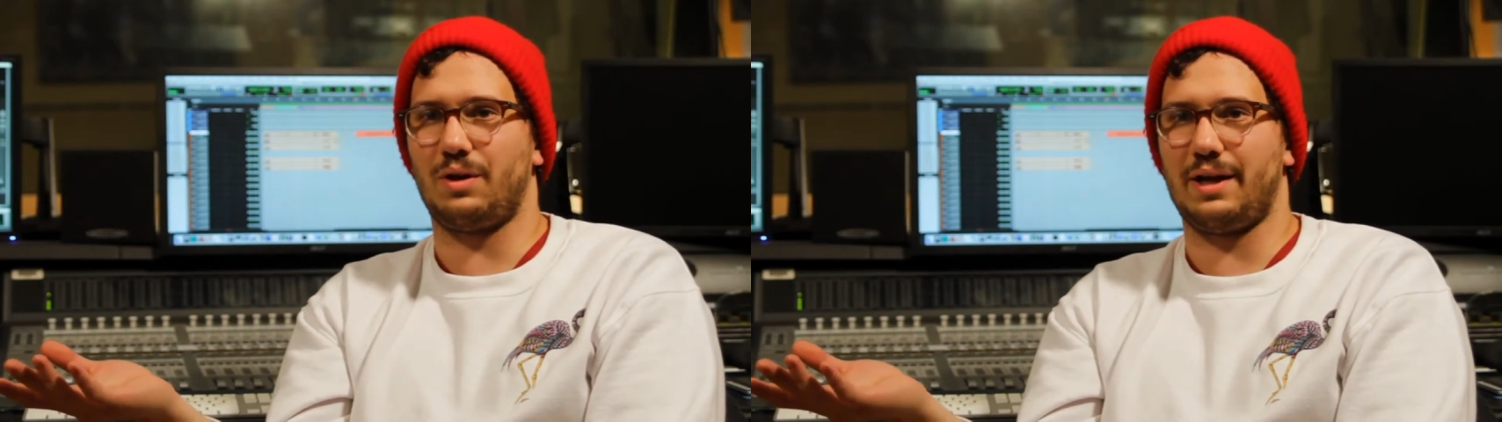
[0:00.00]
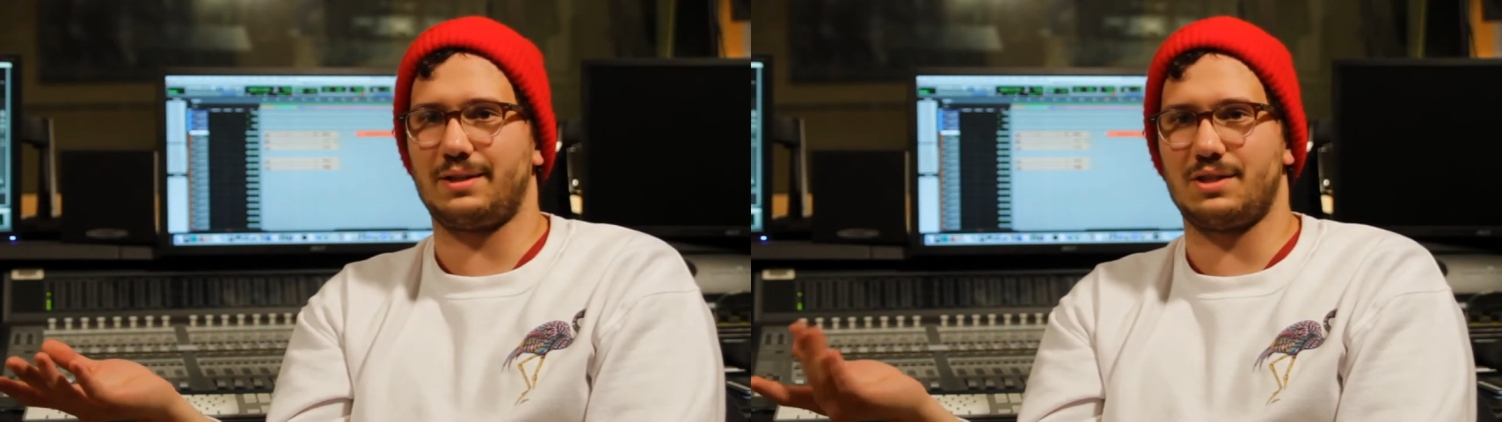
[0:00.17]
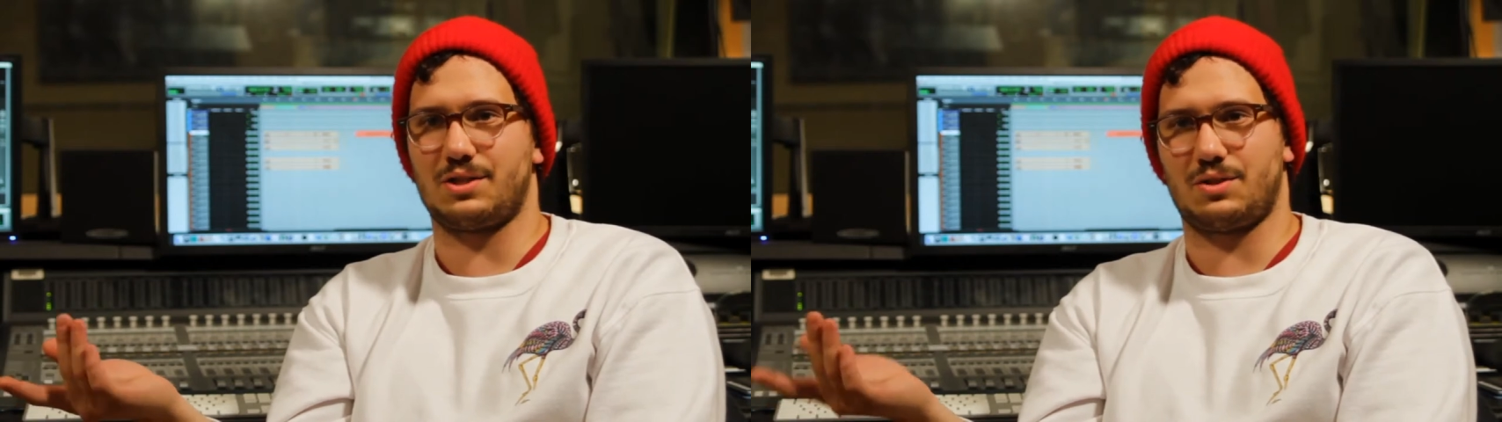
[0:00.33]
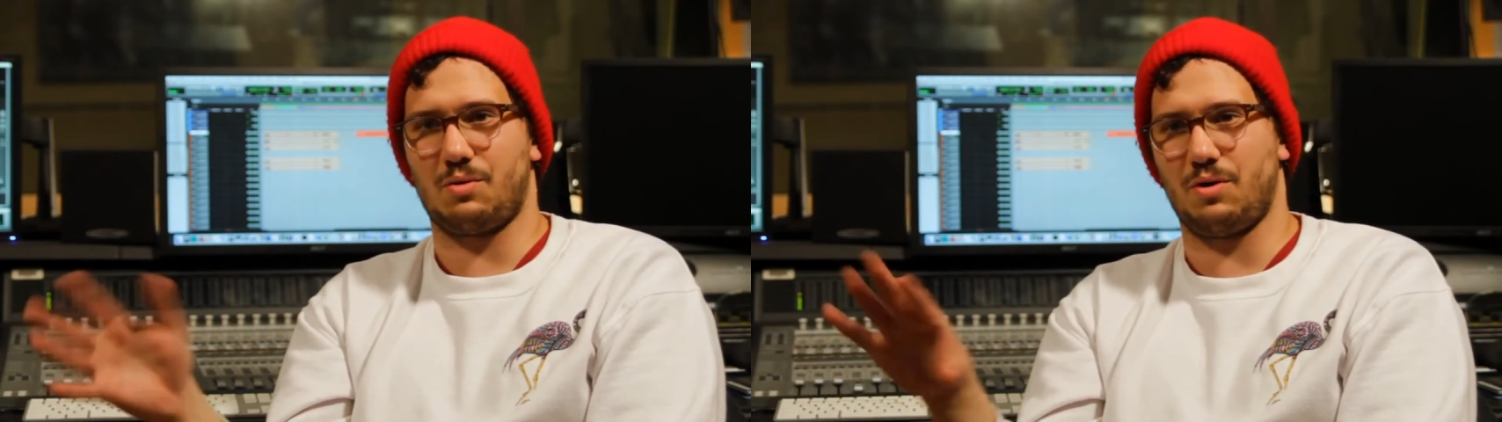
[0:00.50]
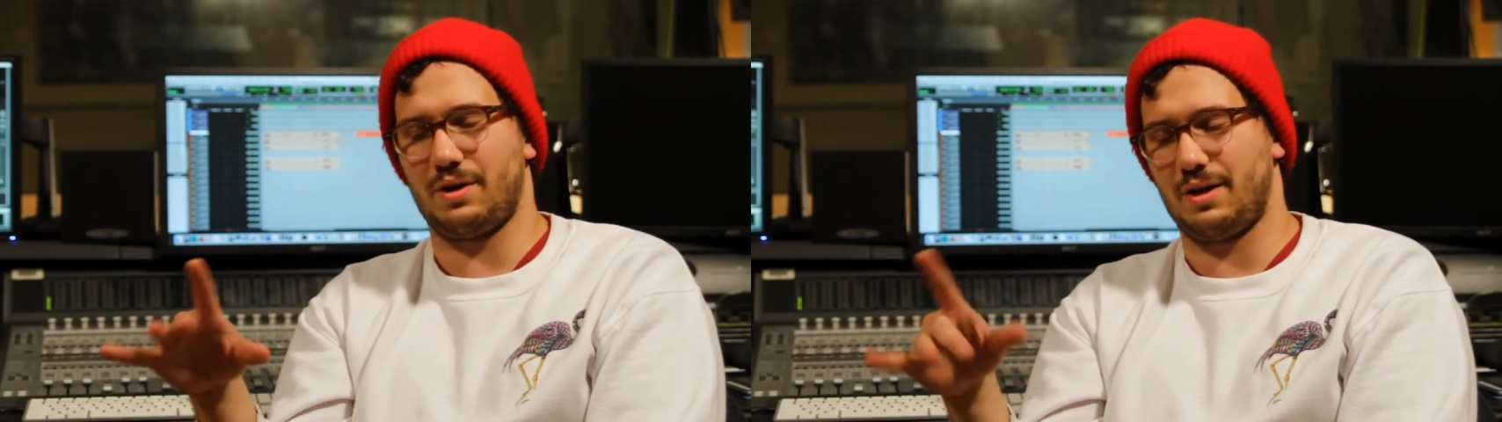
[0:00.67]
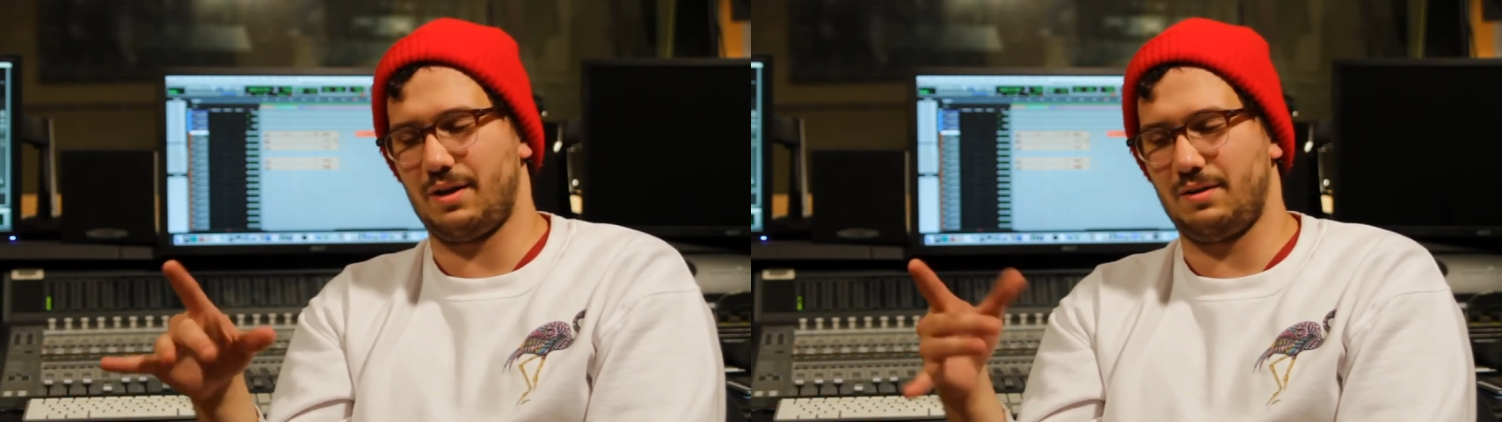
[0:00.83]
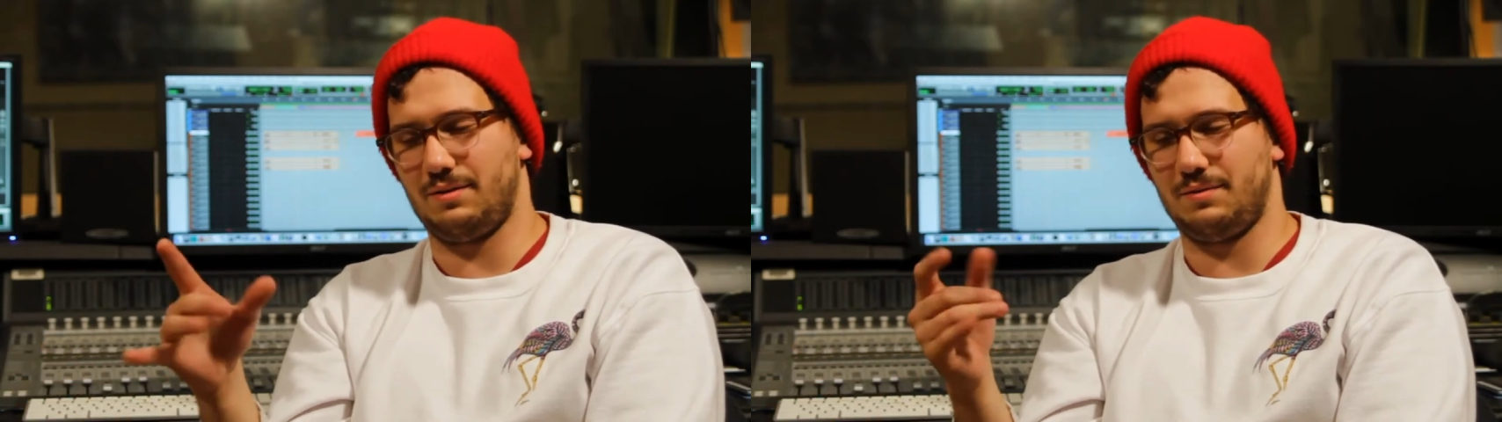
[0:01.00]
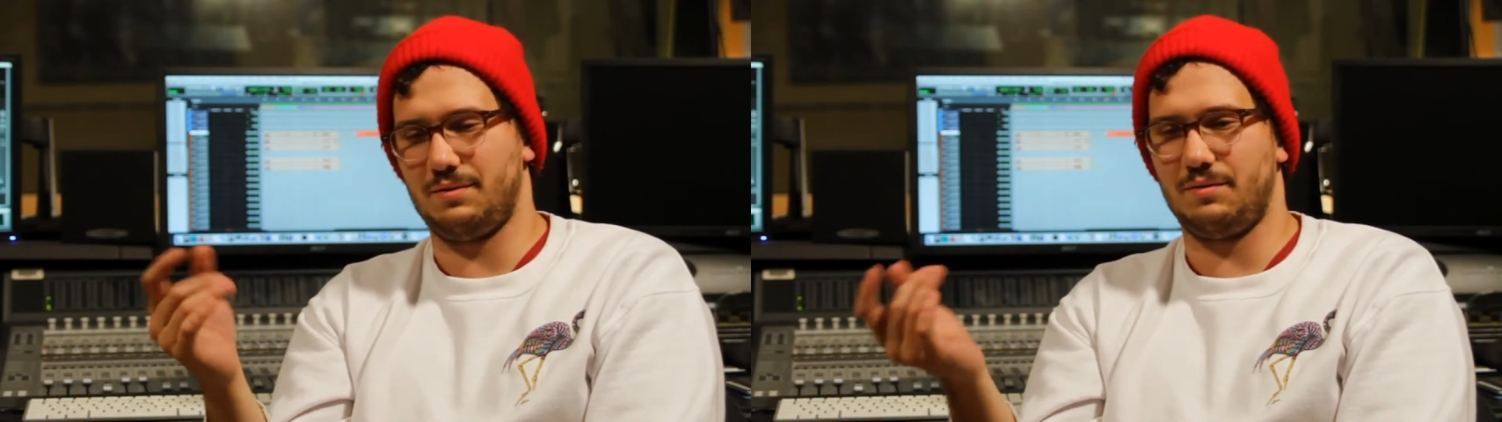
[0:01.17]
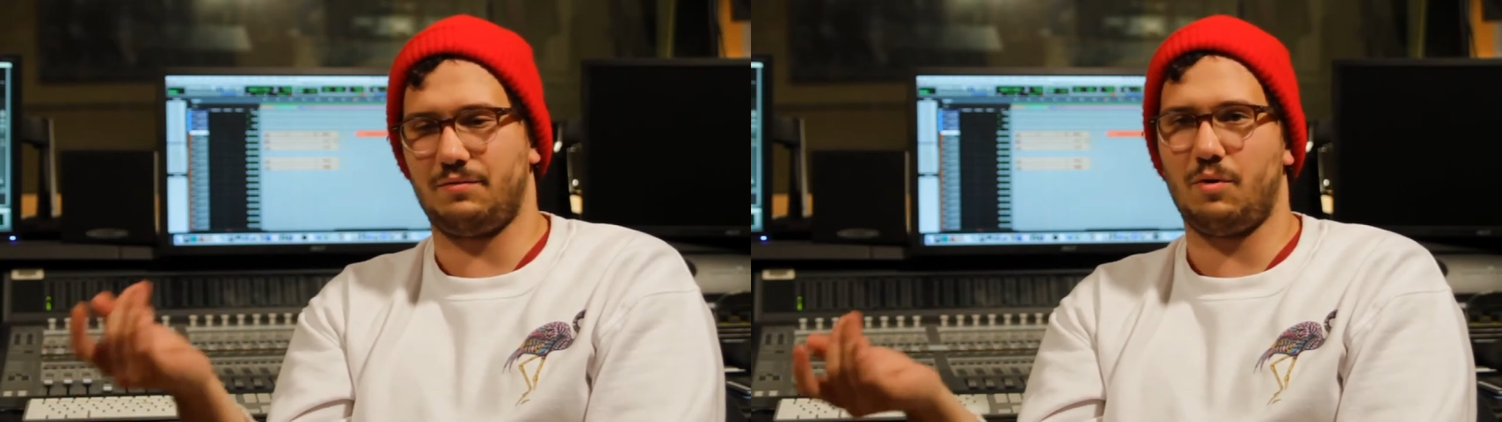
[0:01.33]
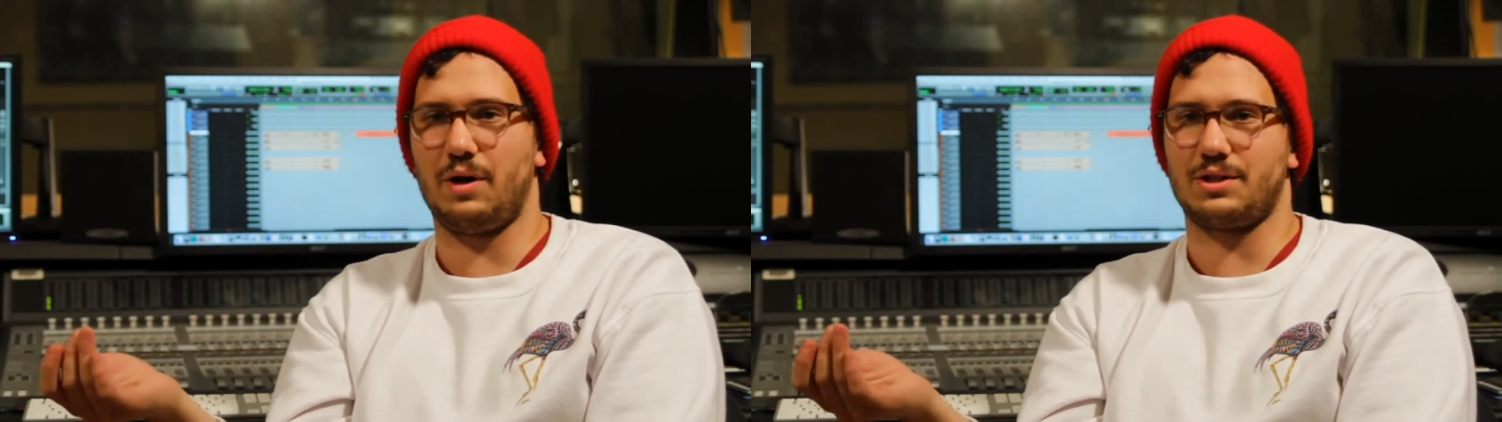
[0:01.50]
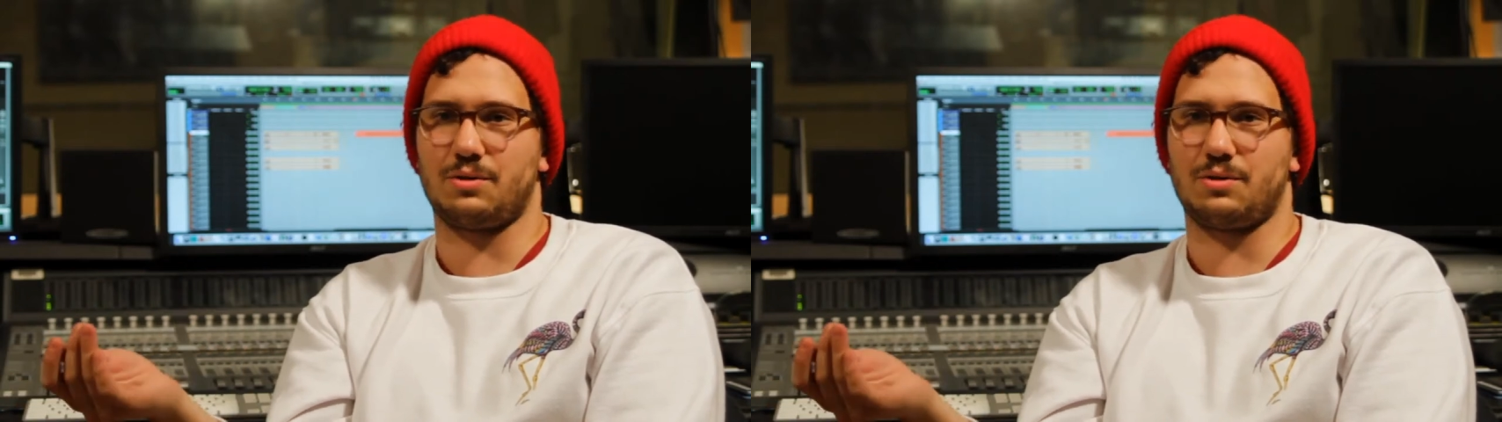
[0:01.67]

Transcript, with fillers: like distorted voice.